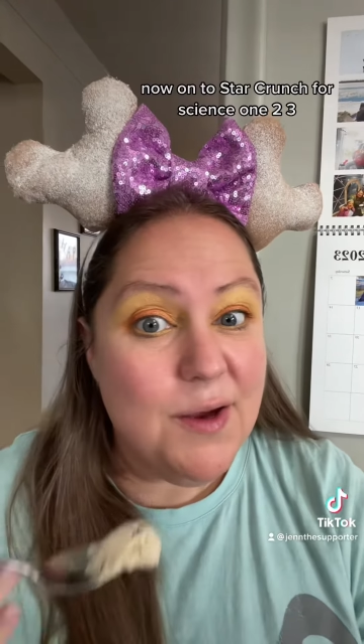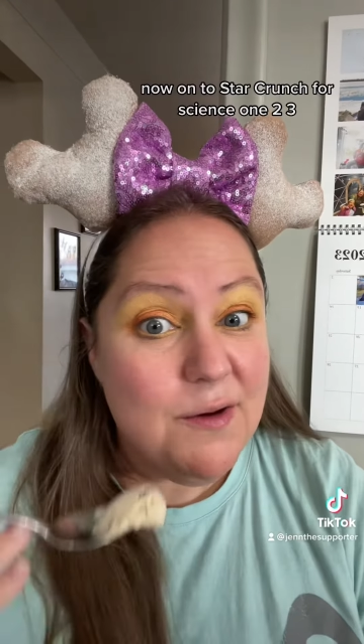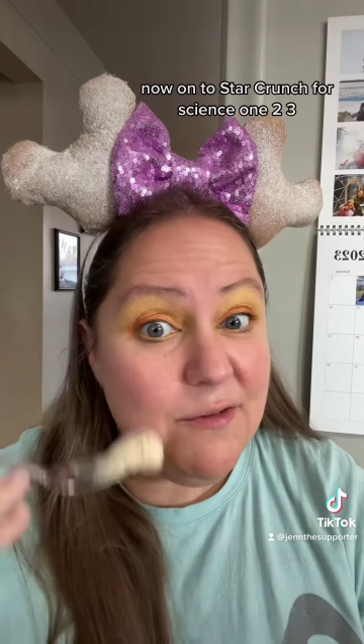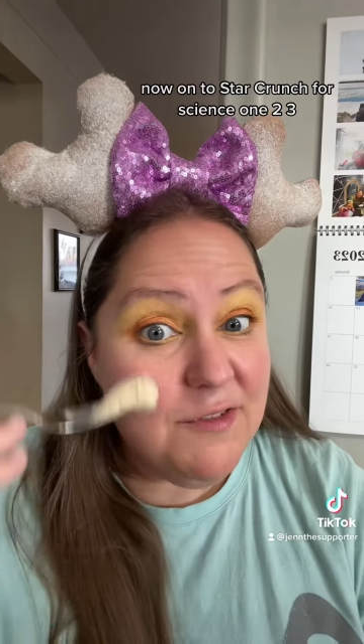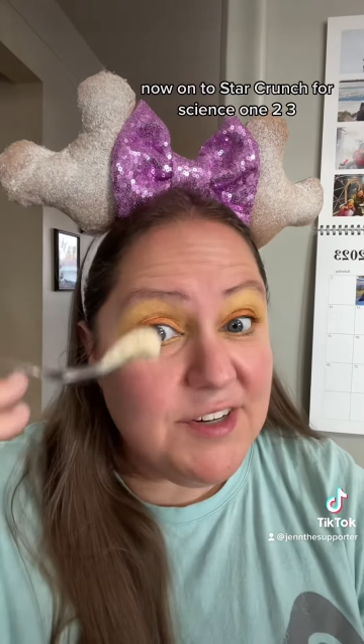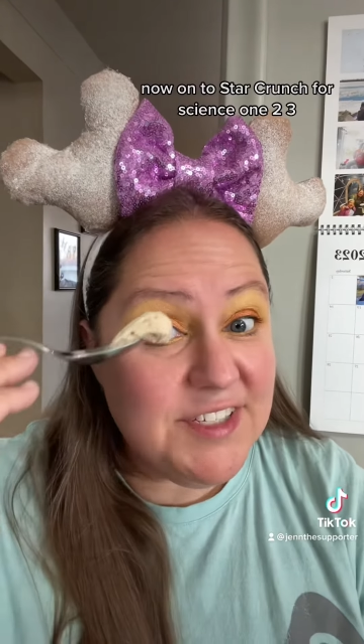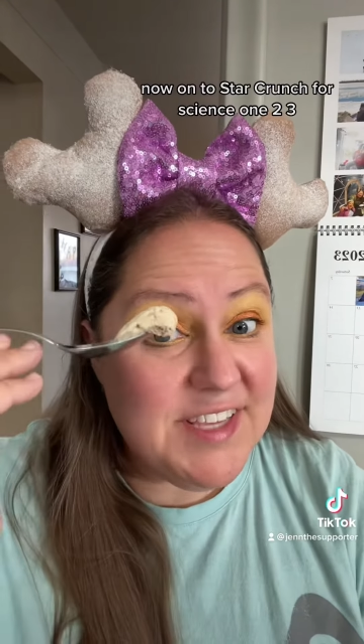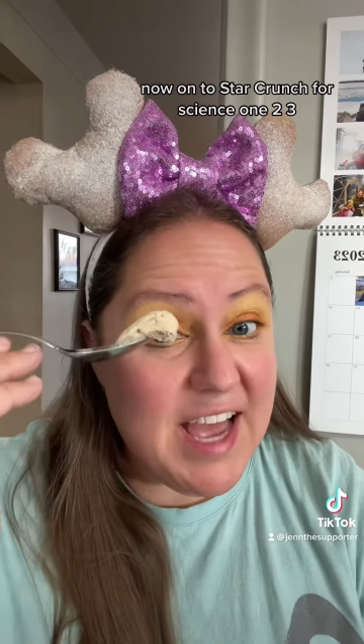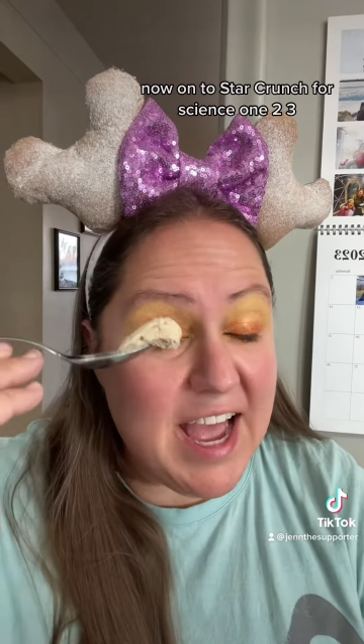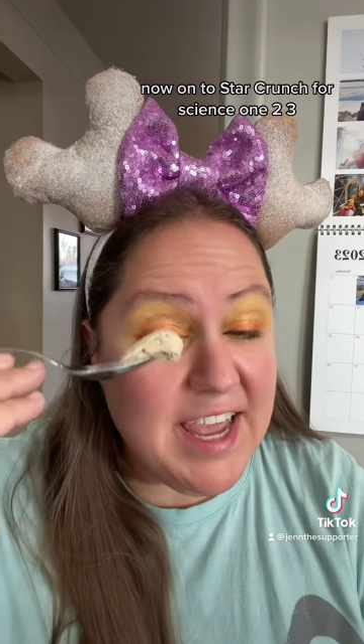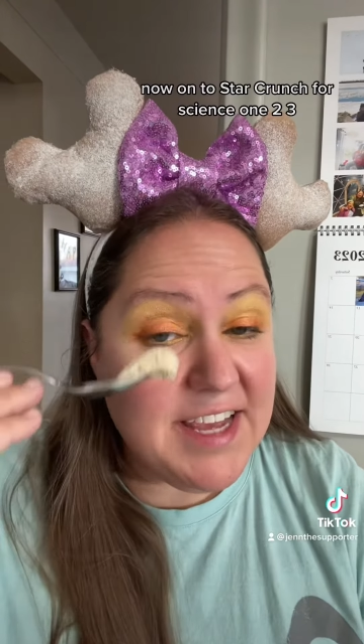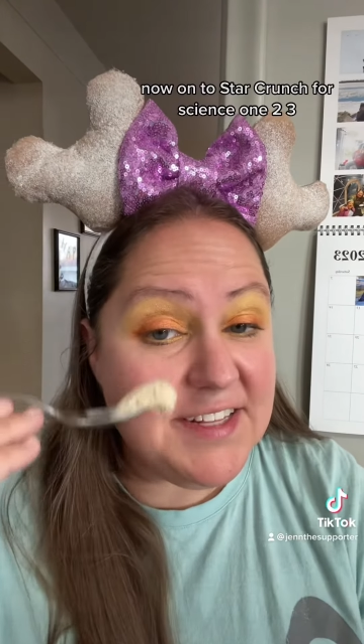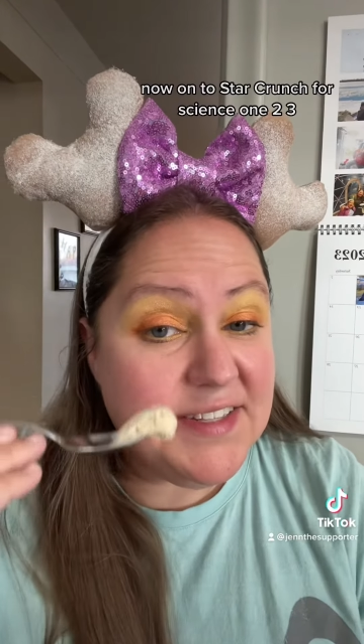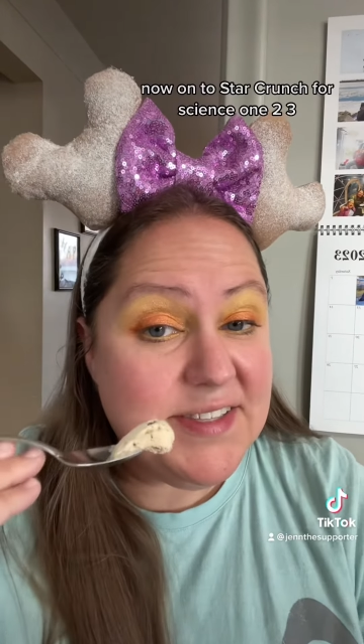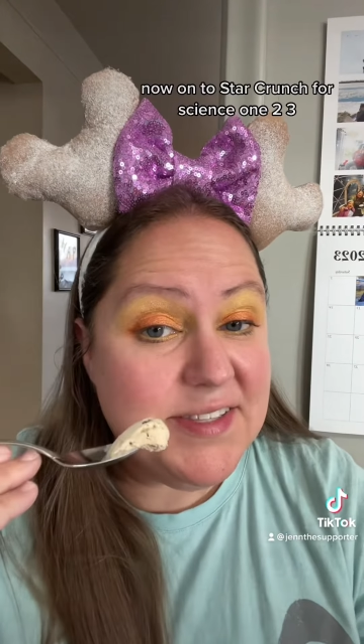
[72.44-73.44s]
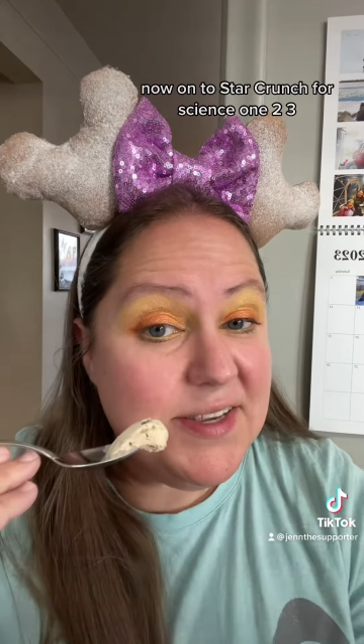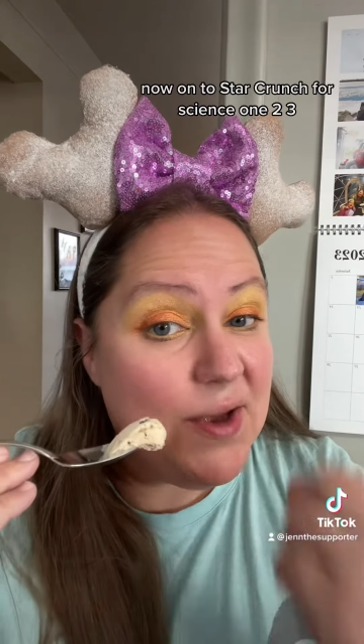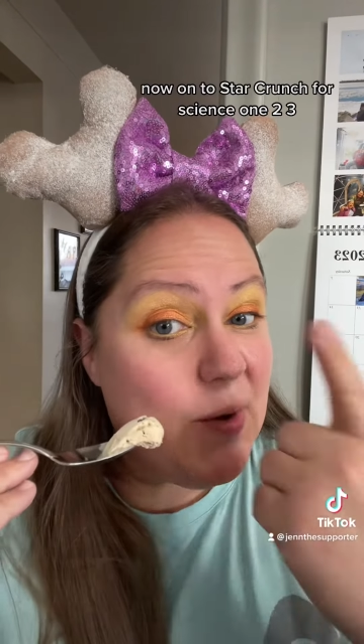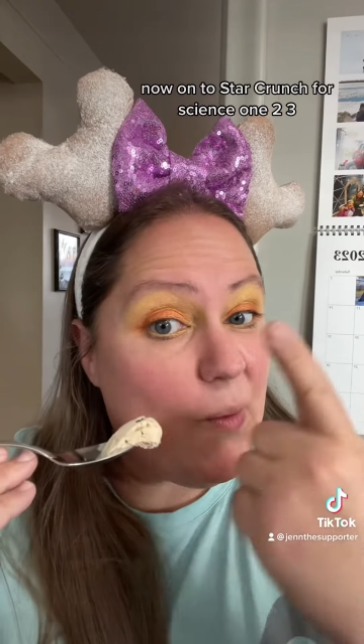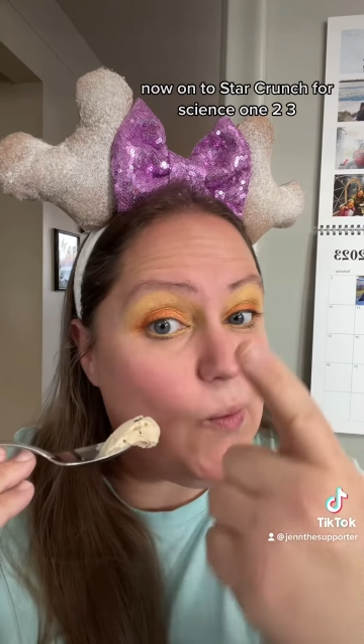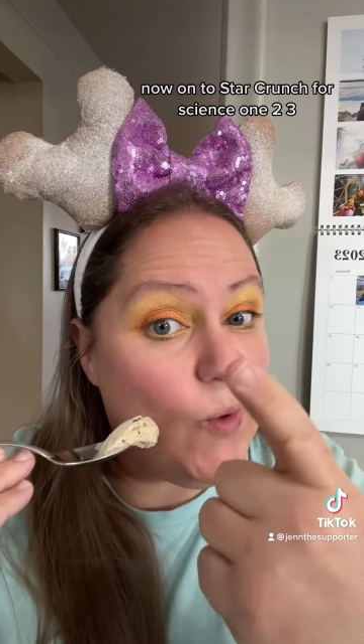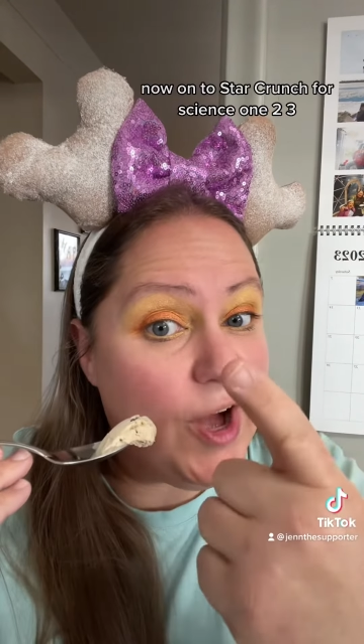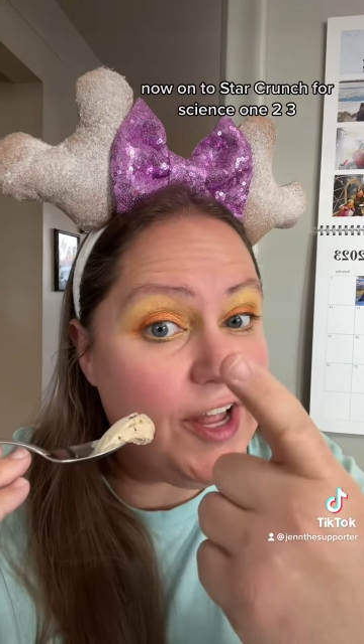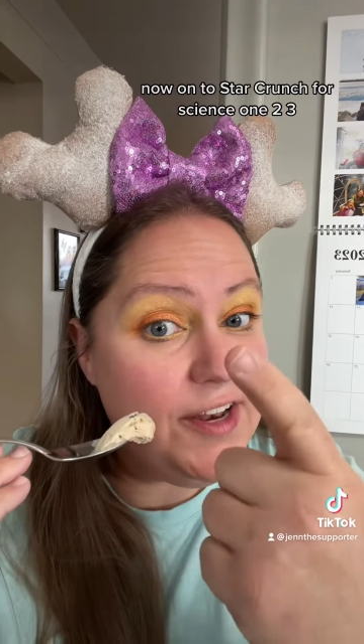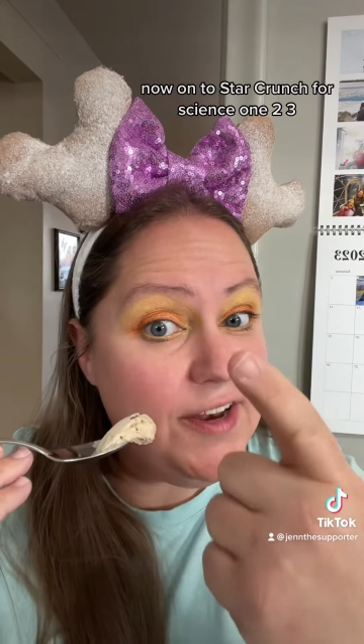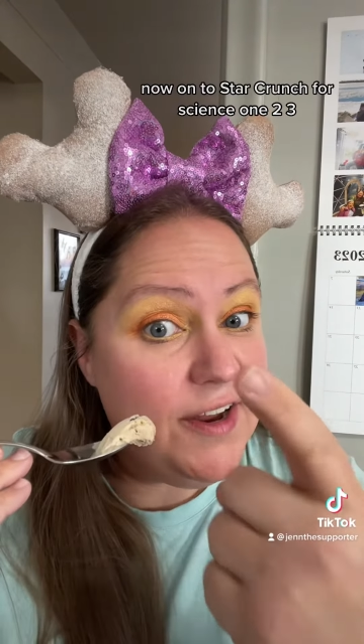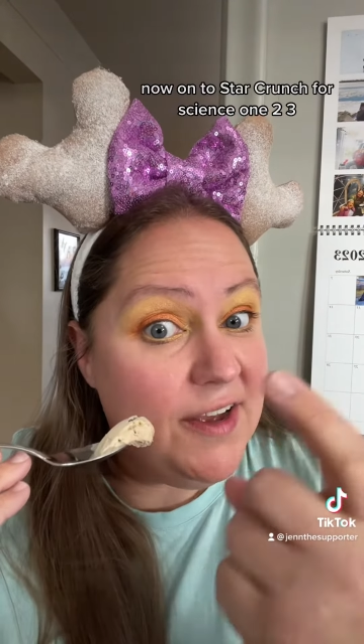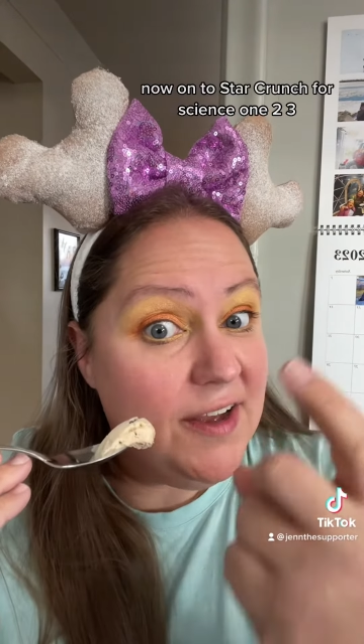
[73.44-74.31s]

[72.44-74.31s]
For science, one,